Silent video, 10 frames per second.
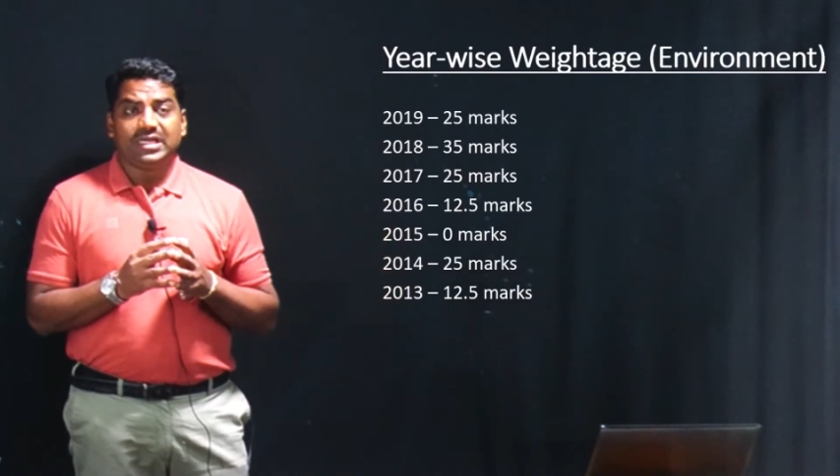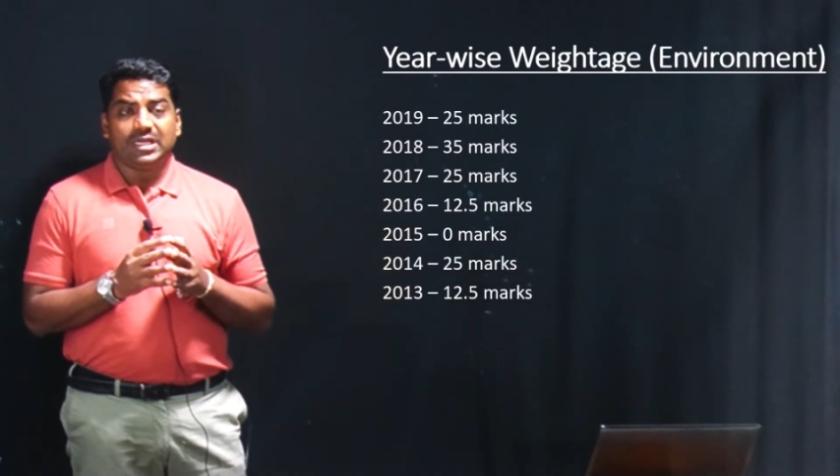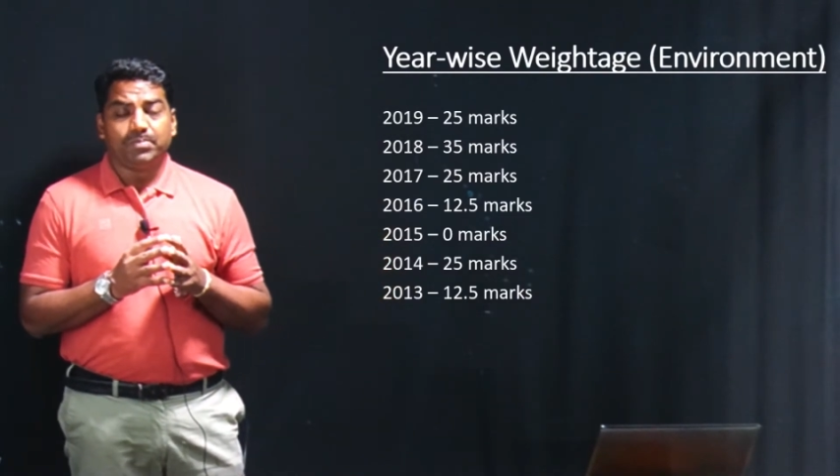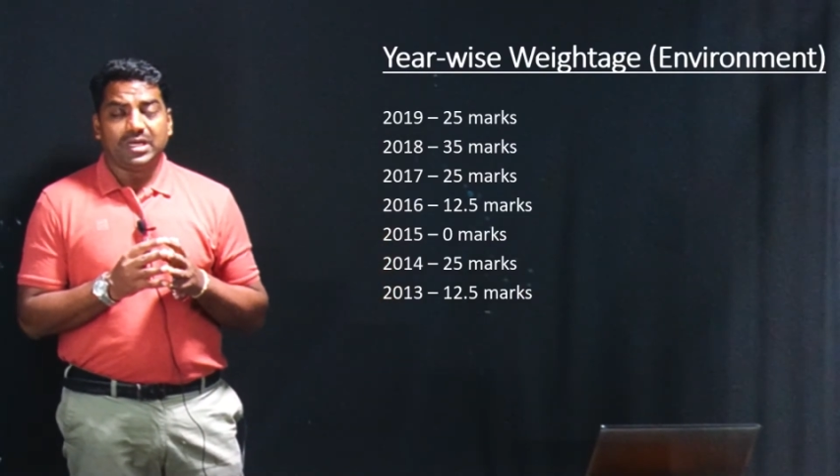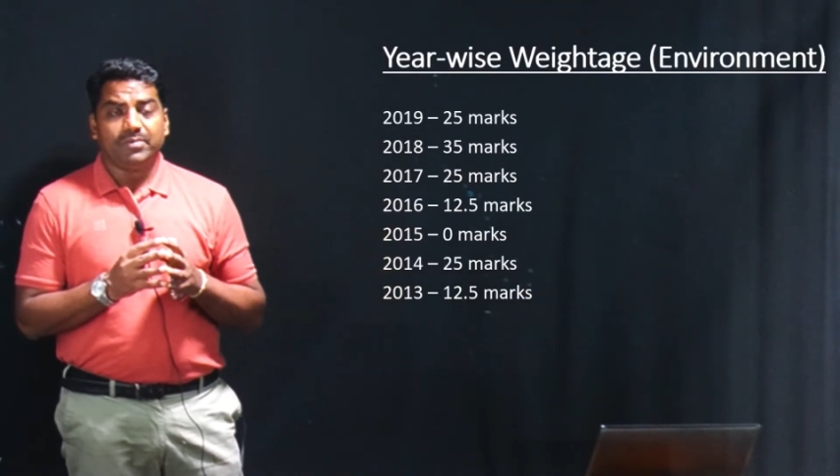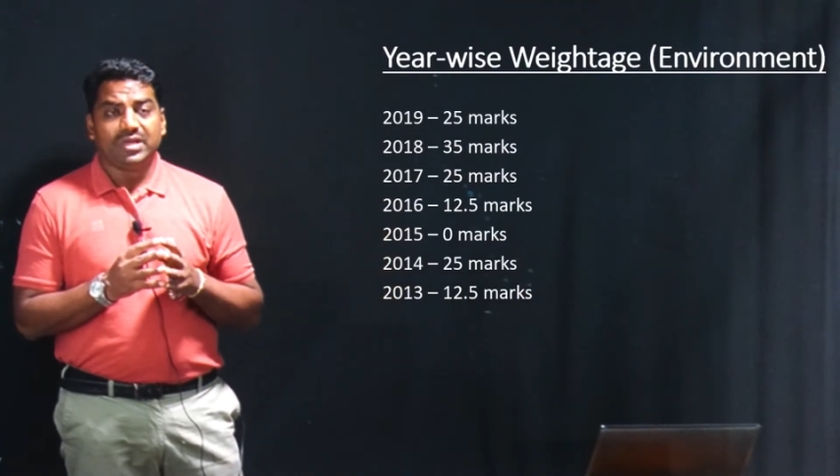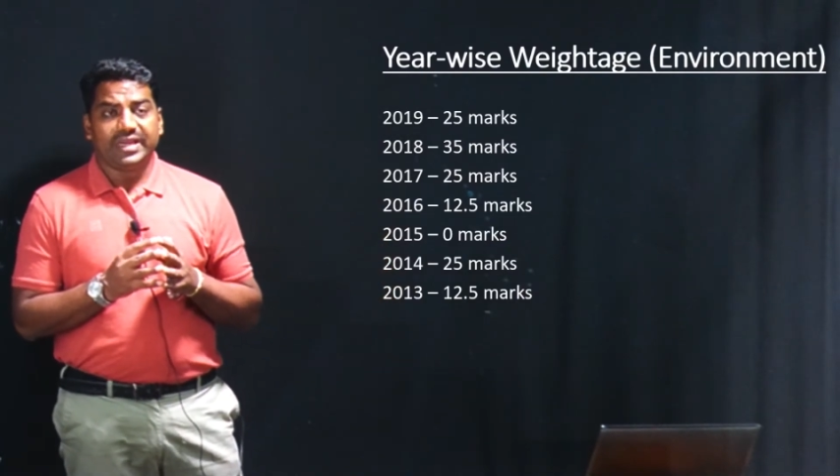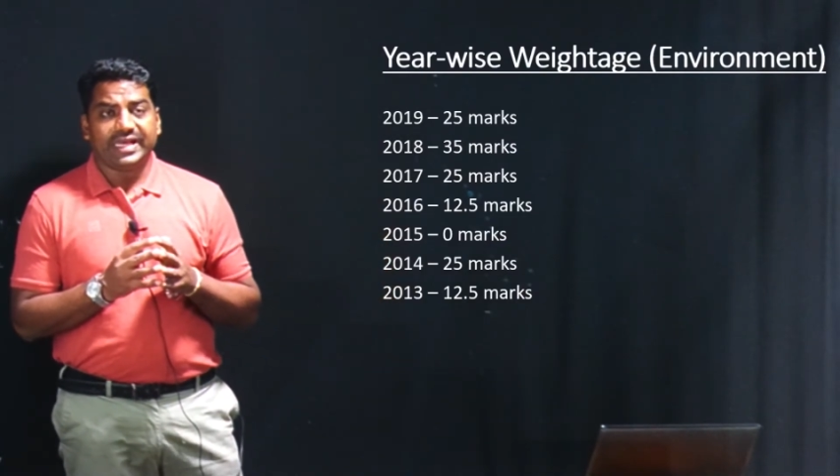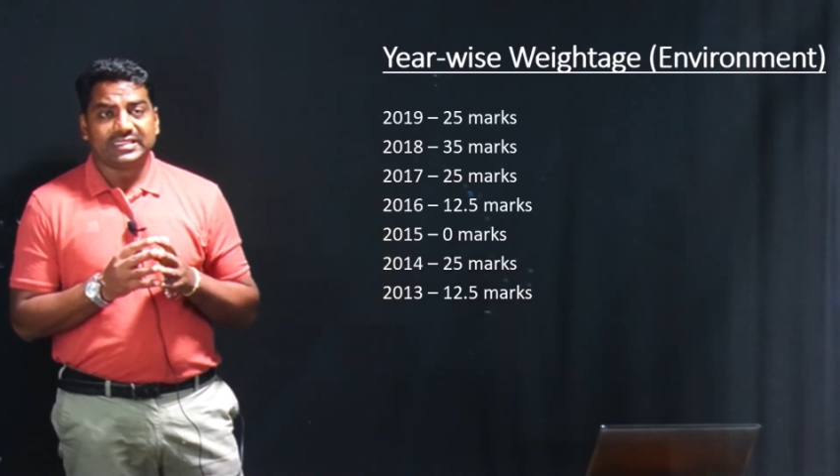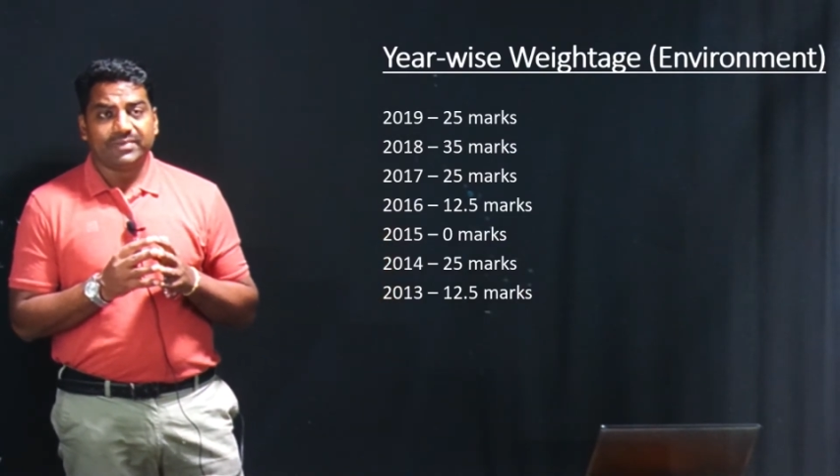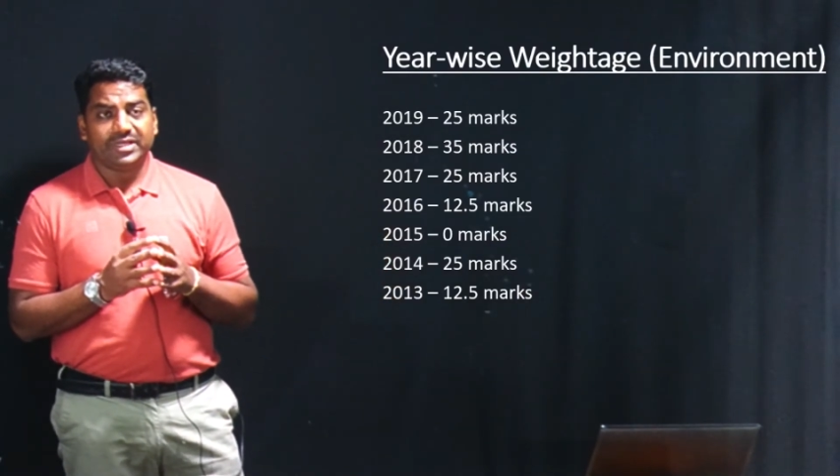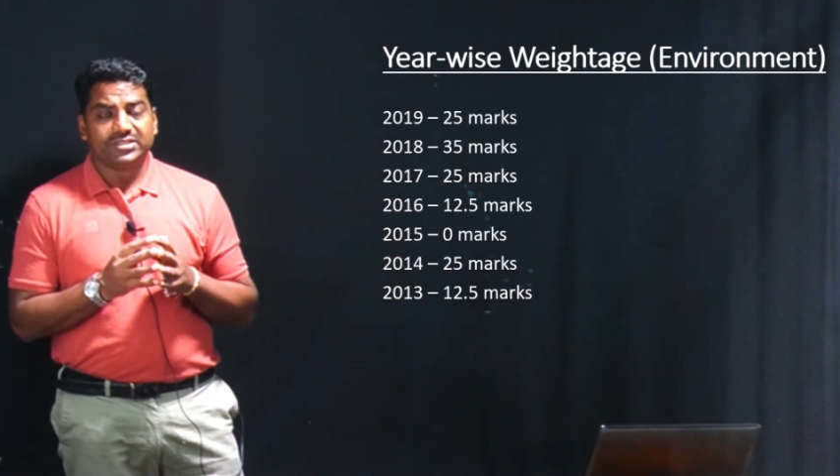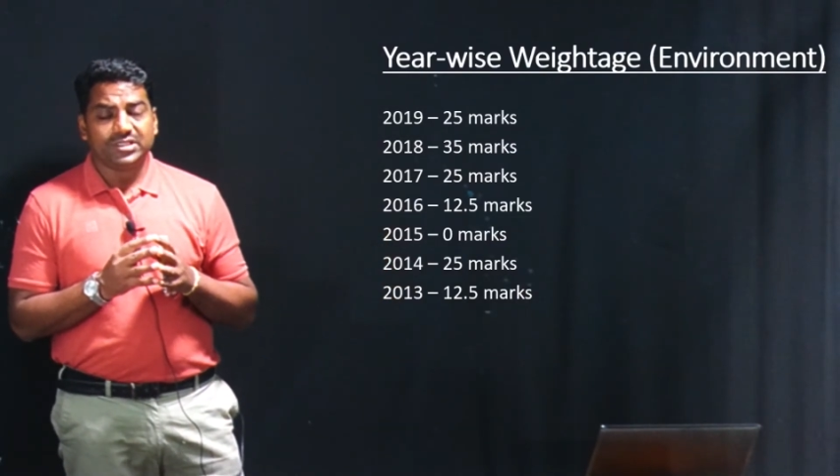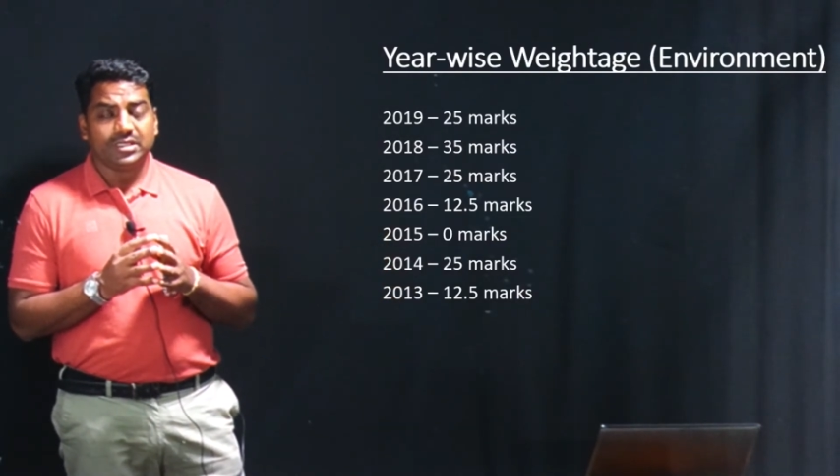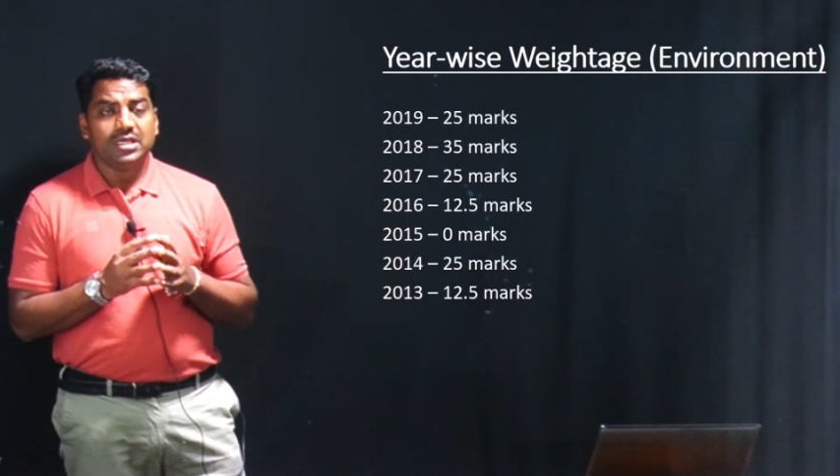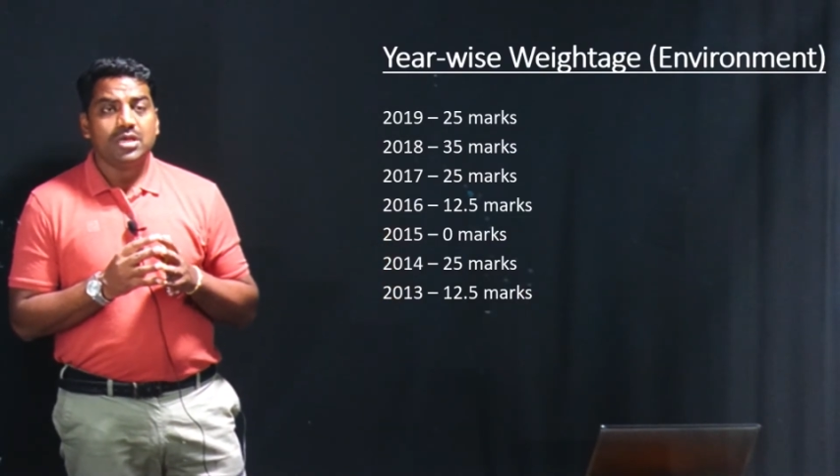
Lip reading: in preliminary examination.